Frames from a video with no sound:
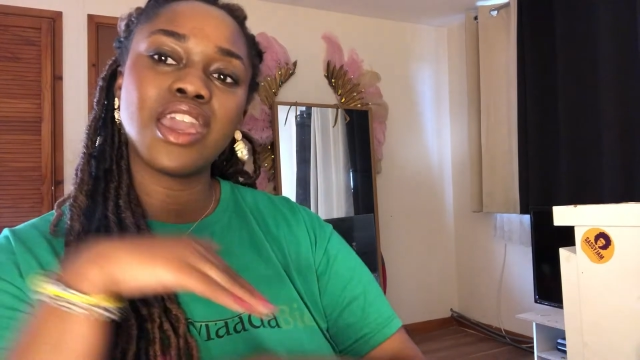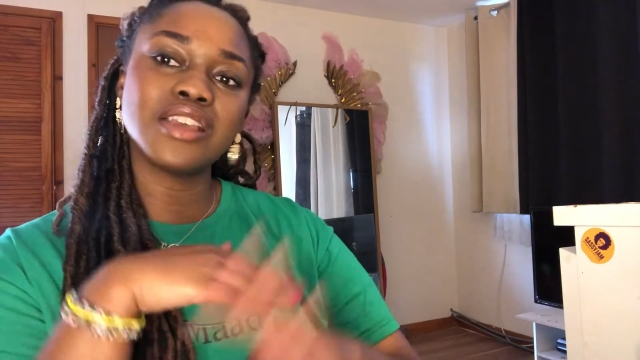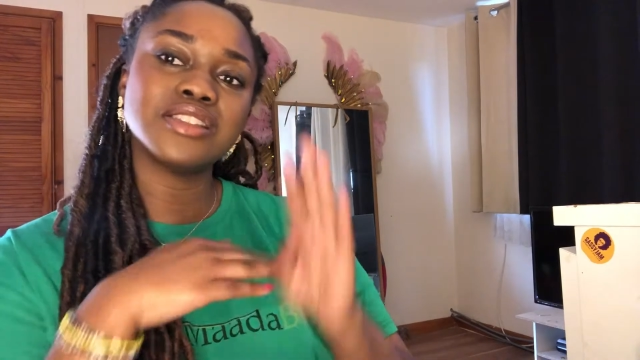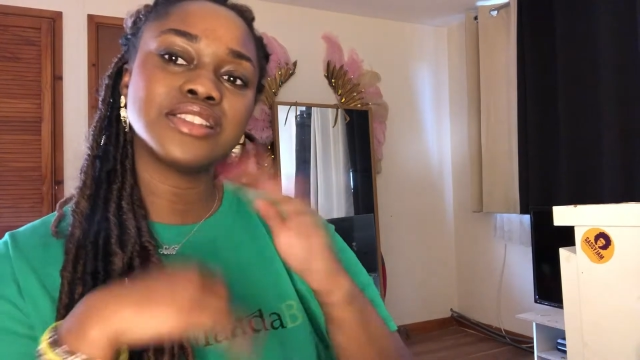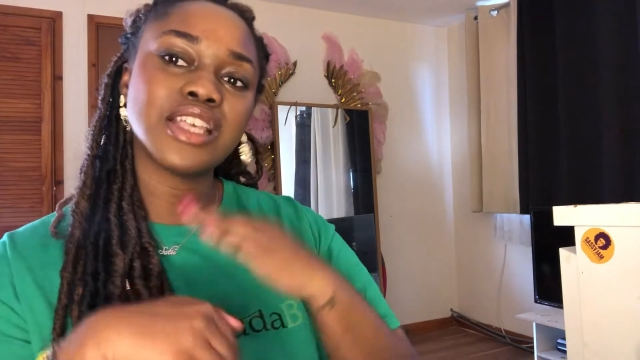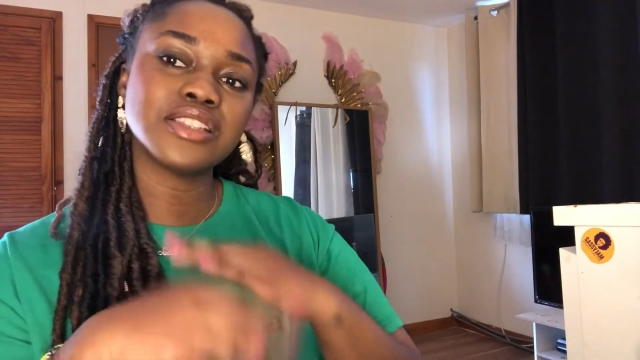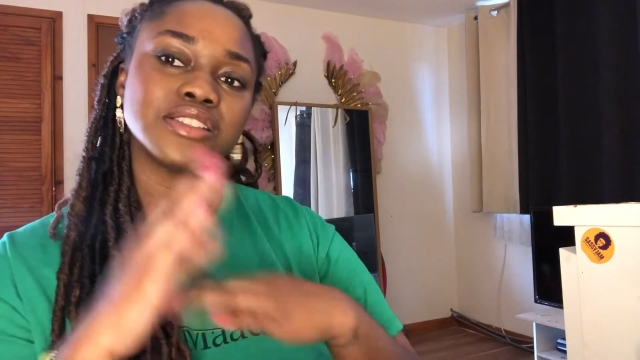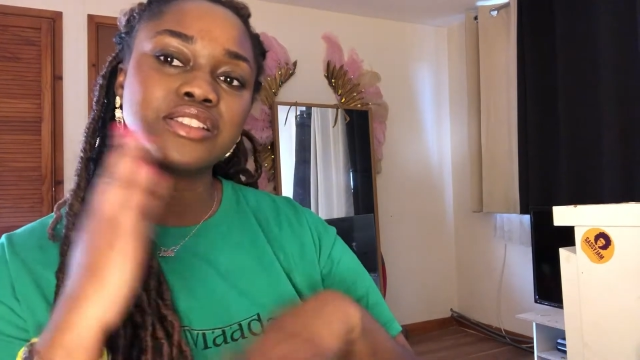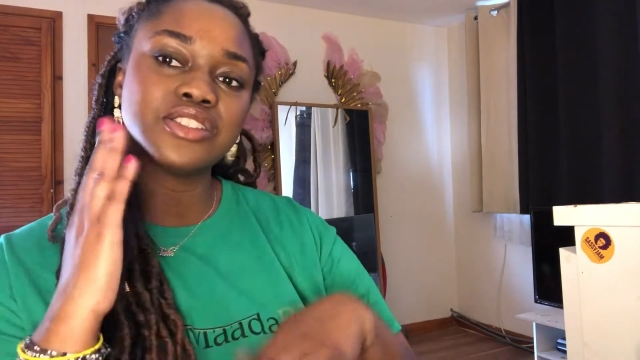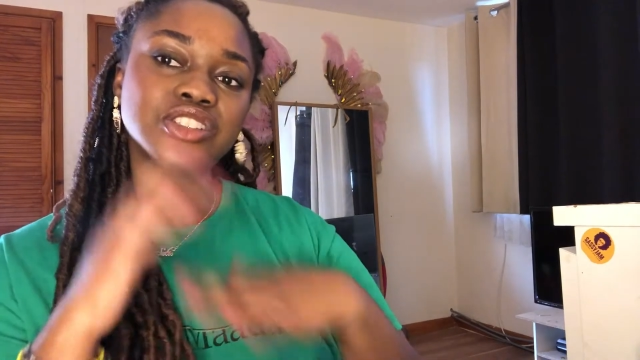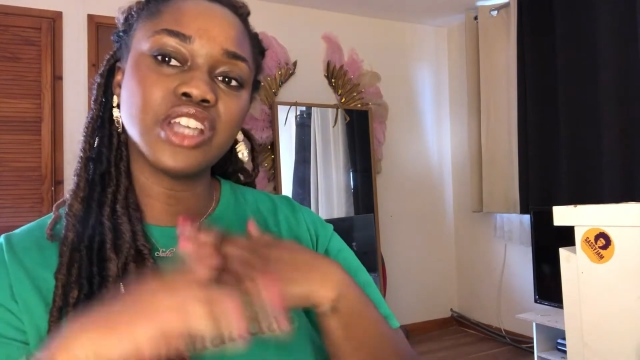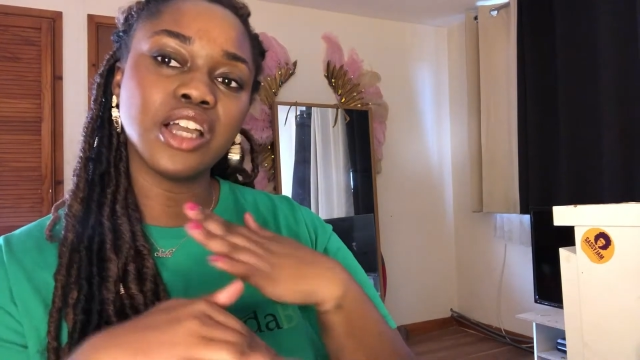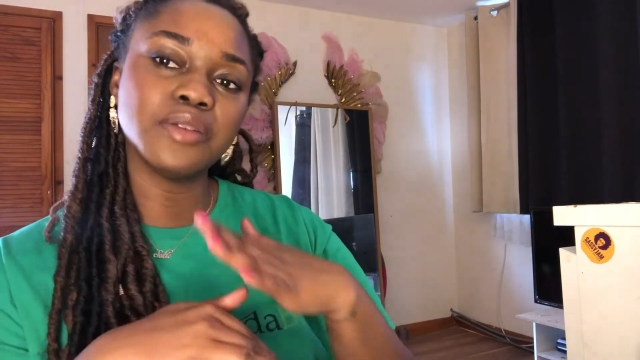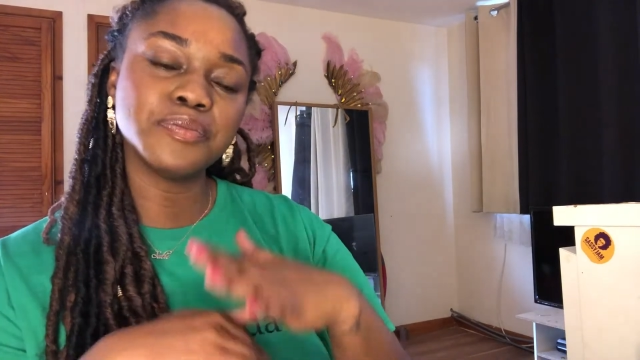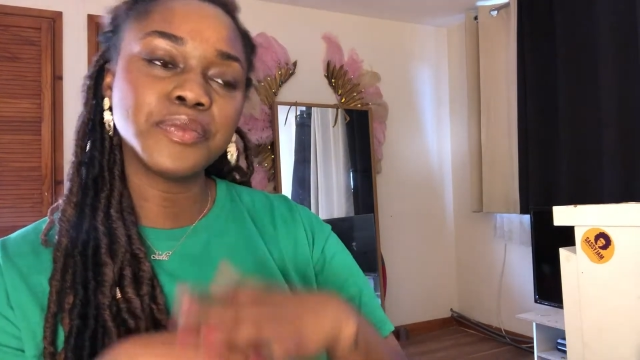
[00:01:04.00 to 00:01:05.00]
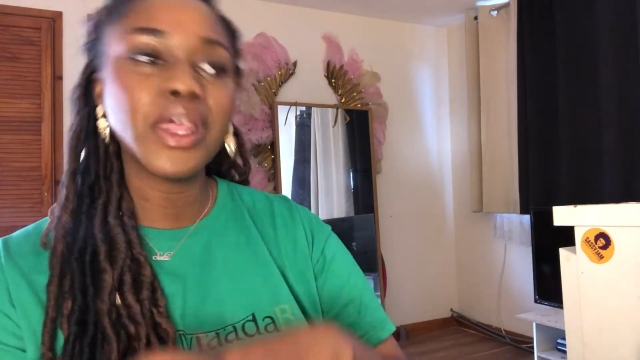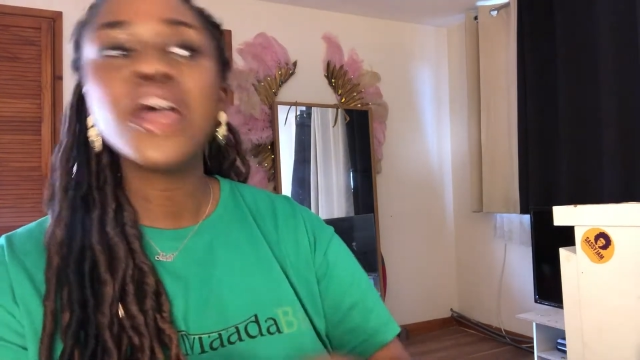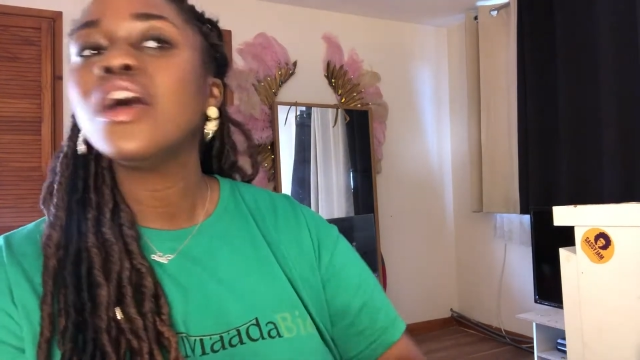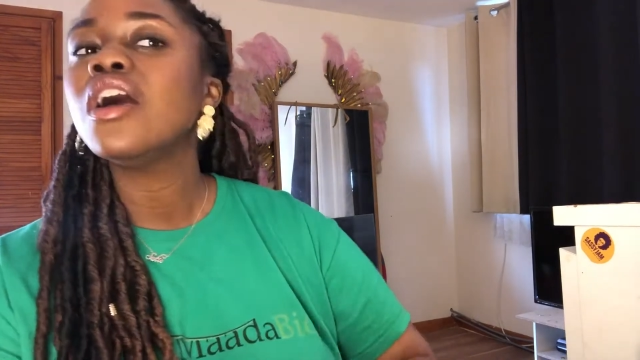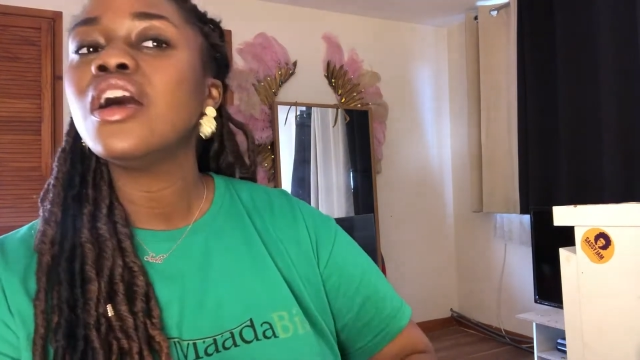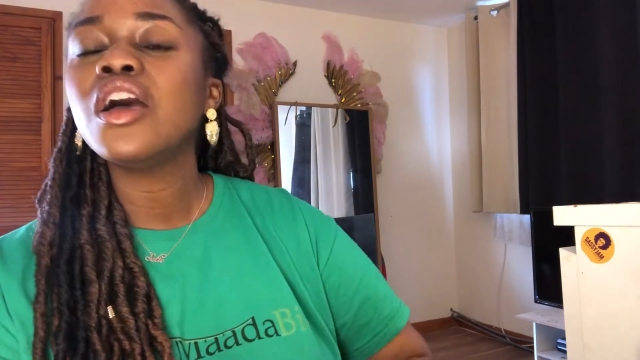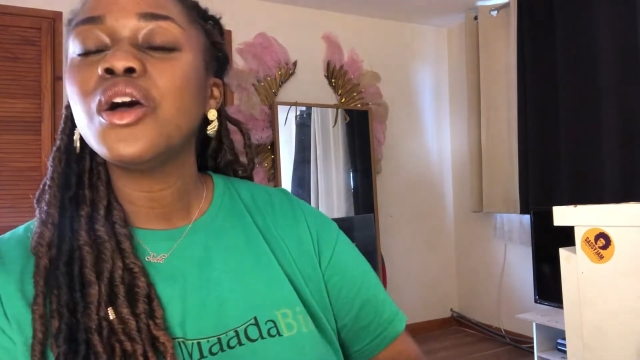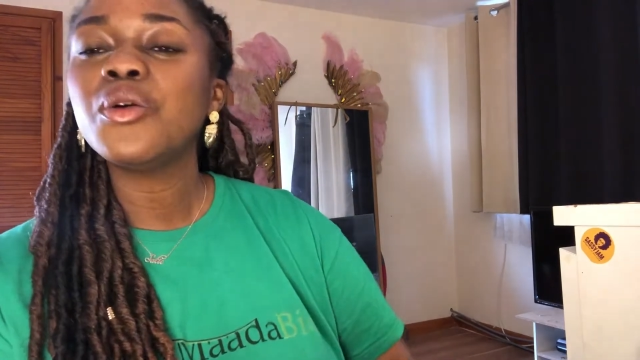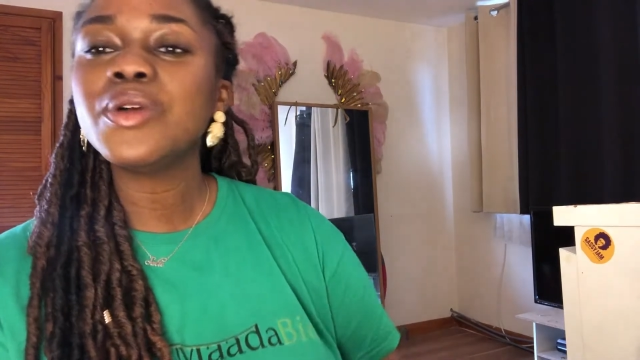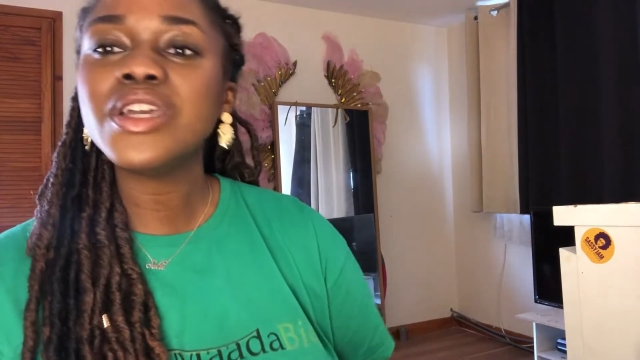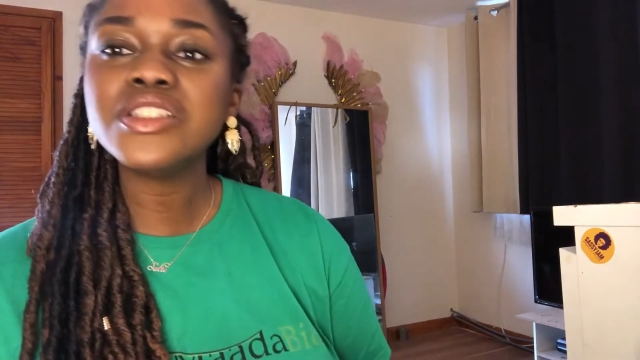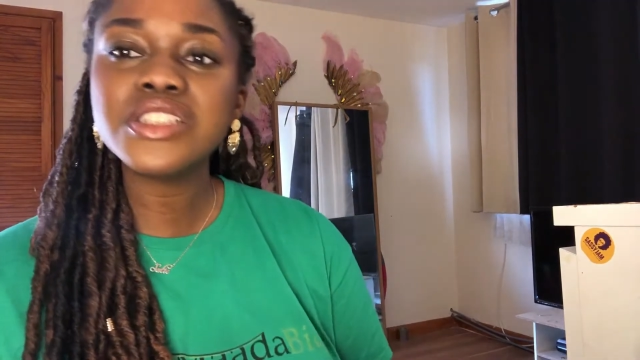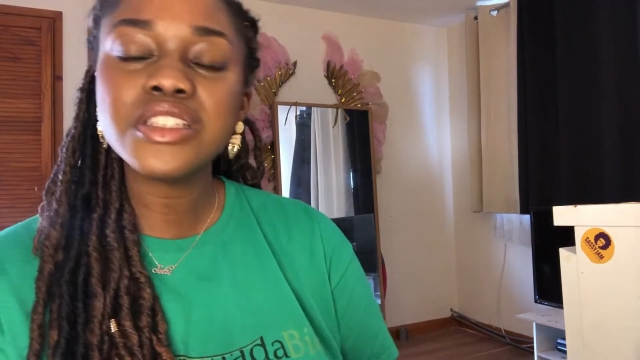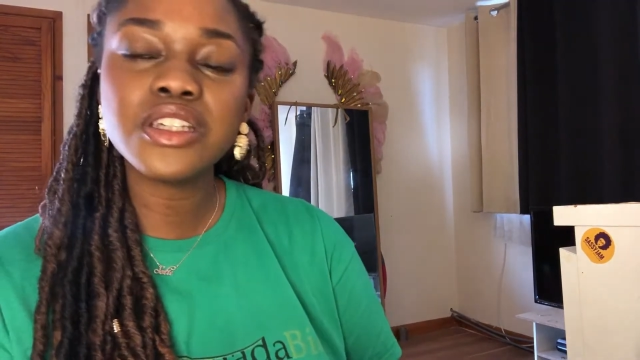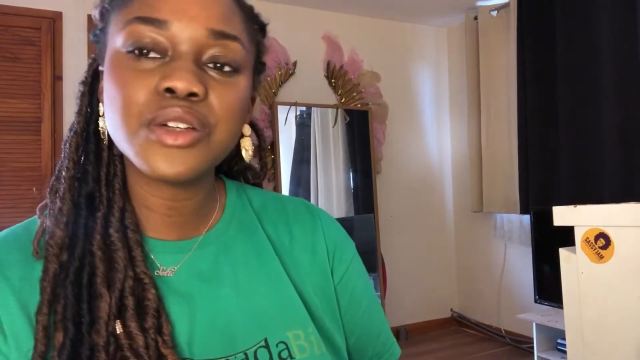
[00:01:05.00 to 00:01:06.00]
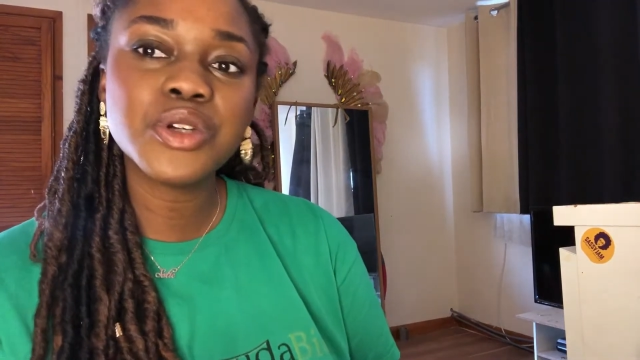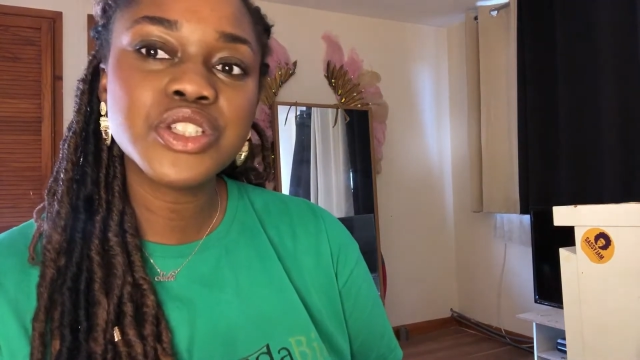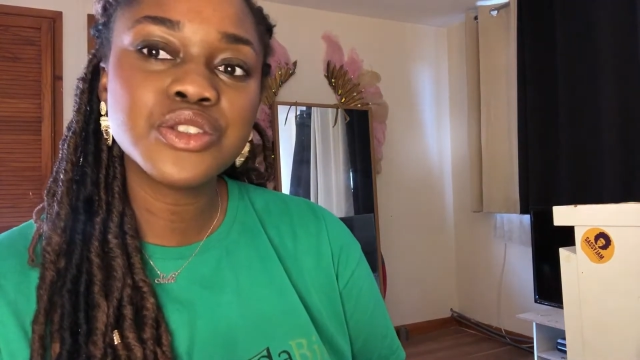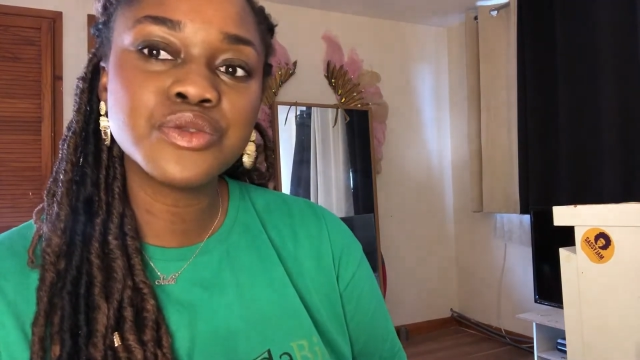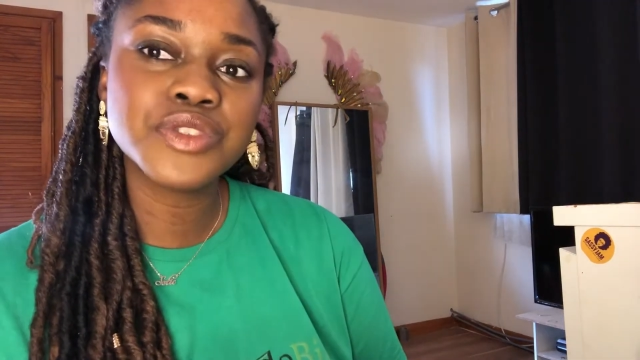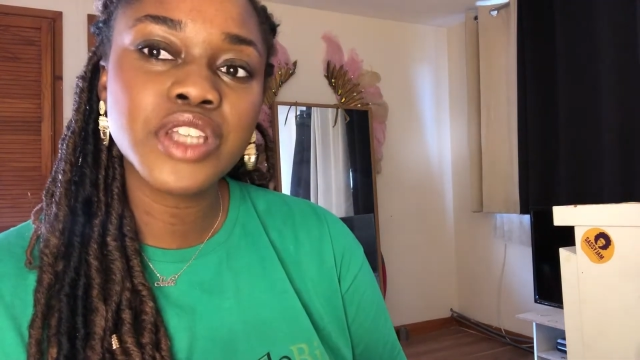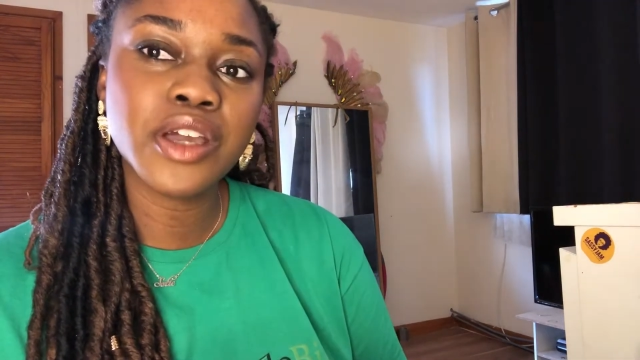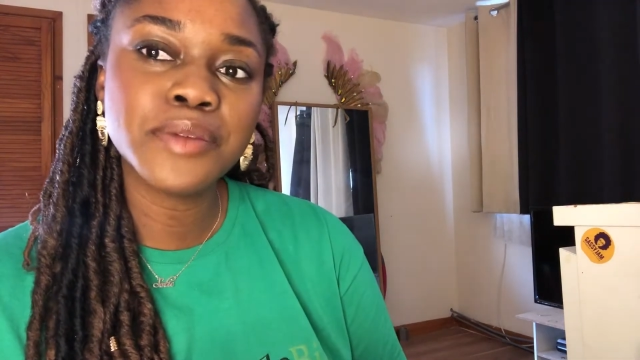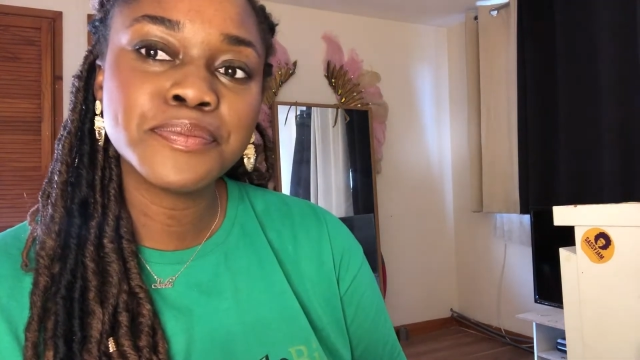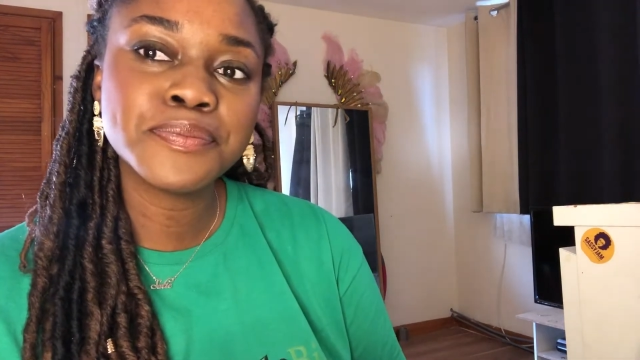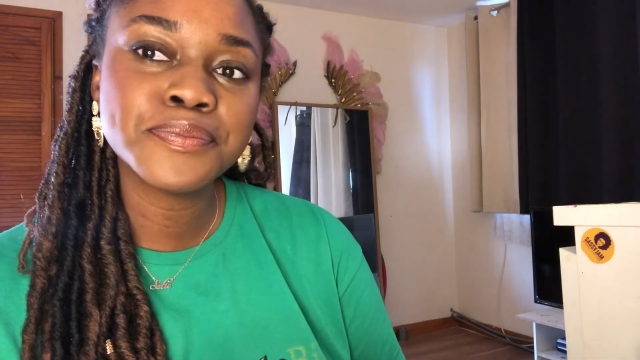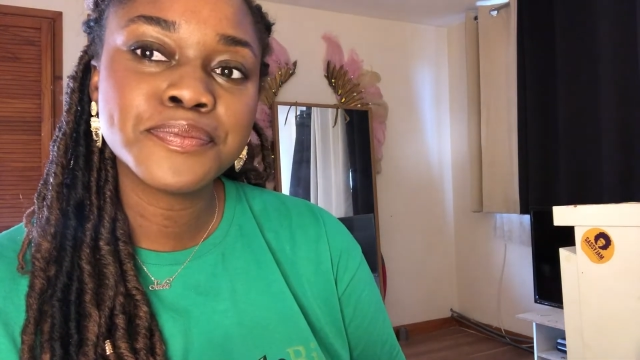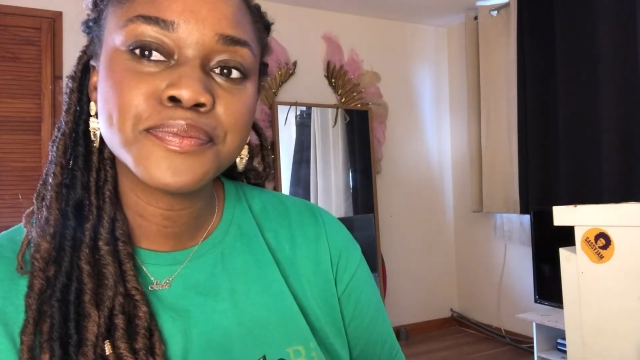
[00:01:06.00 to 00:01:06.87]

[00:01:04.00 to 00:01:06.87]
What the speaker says: Sassy Jam? We answer that question all the time.